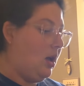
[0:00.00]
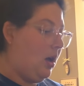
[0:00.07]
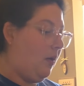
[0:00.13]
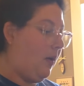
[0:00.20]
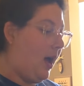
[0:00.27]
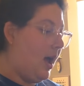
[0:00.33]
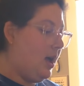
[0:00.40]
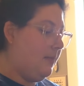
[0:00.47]

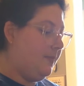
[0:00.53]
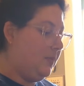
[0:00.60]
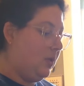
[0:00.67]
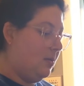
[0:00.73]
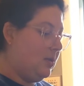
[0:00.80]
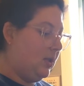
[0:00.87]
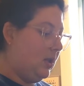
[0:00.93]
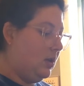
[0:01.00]
Okay, so
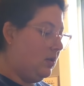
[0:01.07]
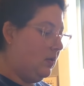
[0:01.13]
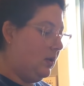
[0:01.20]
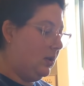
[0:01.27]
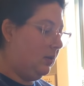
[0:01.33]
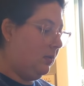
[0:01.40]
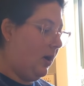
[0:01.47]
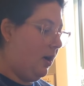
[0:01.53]
I'm just gonna do
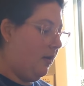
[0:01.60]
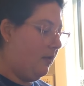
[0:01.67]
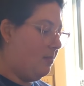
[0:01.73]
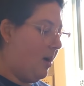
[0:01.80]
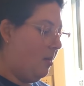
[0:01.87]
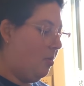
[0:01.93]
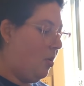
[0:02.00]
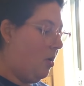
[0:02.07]
this right over
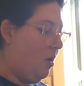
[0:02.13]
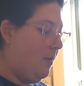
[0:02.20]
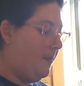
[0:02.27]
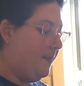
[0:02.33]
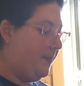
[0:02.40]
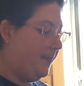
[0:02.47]
my bowl